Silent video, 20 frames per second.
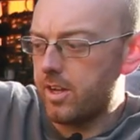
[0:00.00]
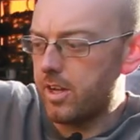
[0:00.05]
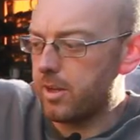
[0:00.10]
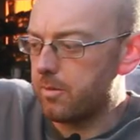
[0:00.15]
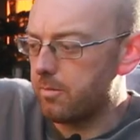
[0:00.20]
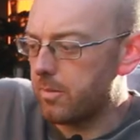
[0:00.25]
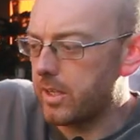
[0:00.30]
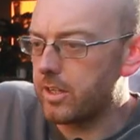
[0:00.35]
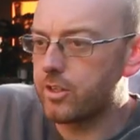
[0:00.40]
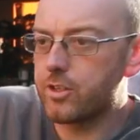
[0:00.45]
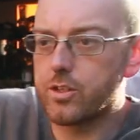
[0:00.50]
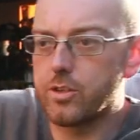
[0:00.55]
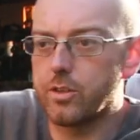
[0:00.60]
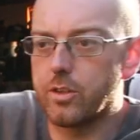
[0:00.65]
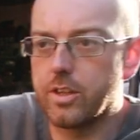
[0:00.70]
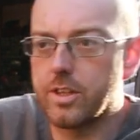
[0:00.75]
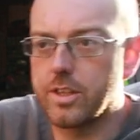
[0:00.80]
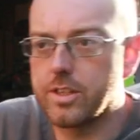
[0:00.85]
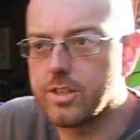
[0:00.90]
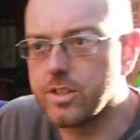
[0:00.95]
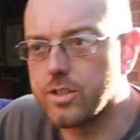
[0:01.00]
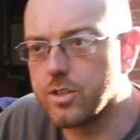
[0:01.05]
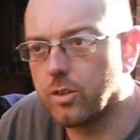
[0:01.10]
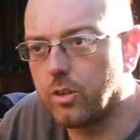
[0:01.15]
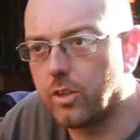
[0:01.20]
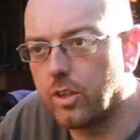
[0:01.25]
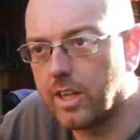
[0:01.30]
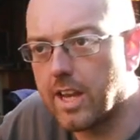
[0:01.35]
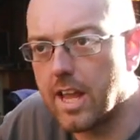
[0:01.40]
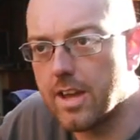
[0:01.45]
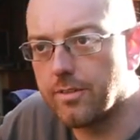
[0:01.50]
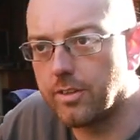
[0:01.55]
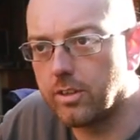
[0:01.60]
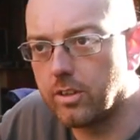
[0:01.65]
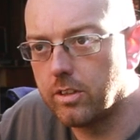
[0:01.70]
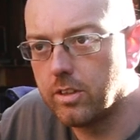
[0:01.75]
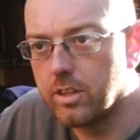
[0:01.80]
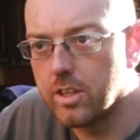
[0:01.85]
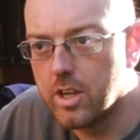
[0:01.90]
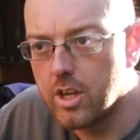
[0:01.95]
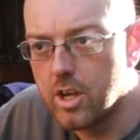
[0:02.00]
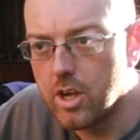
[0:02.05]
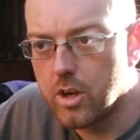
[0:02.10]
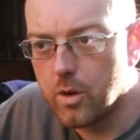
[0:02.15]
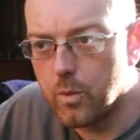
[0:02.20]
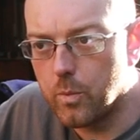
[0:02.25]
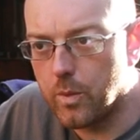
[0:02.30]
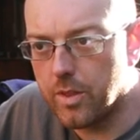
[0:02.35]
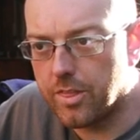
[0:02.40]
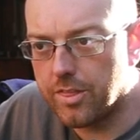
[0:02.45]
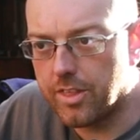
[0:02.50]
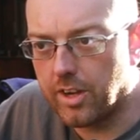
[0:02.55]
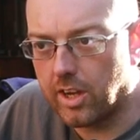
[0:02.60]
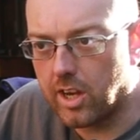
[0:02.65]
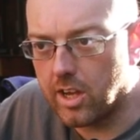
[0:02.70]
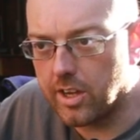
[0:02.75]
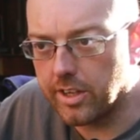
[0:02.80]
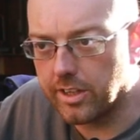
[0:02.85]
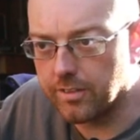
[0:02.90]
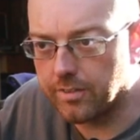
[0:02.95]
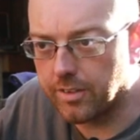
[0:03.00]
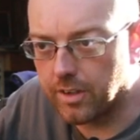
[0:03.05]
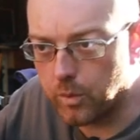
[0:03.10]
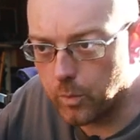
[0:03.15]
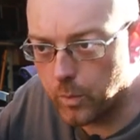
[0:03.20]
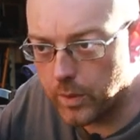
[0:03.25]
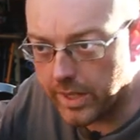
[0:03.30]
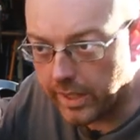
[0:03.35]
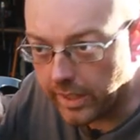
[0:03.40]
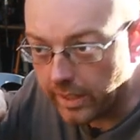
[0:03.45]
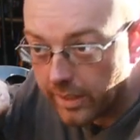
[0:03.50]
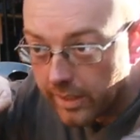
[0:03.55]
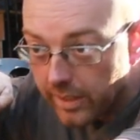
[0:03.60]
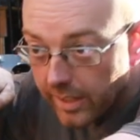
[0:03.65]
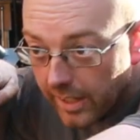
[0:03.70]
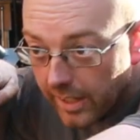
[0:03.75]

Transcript: and make sure that this is all level with the line of our wing.